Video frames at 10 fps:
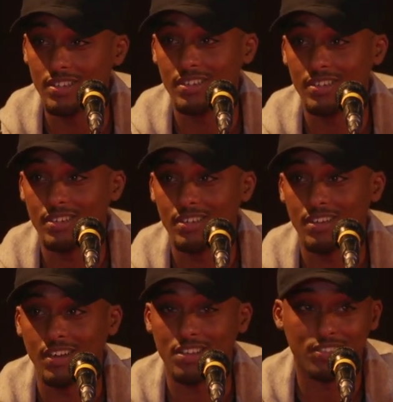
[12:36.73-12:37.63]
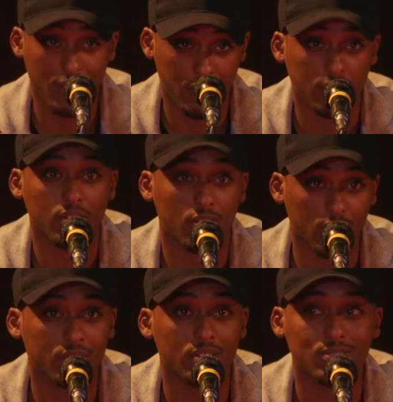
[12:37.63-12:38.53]
Yeah. I said,
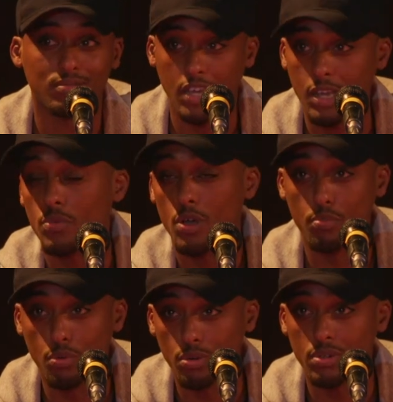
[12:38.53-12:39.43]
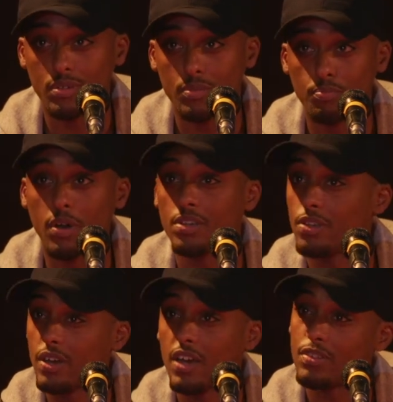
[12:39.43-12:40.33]
look, take me on board, but you
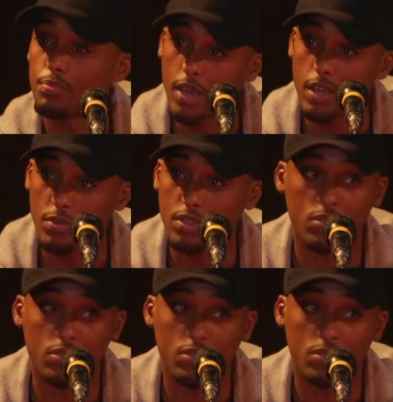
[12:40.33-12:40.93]
don't have to pay me.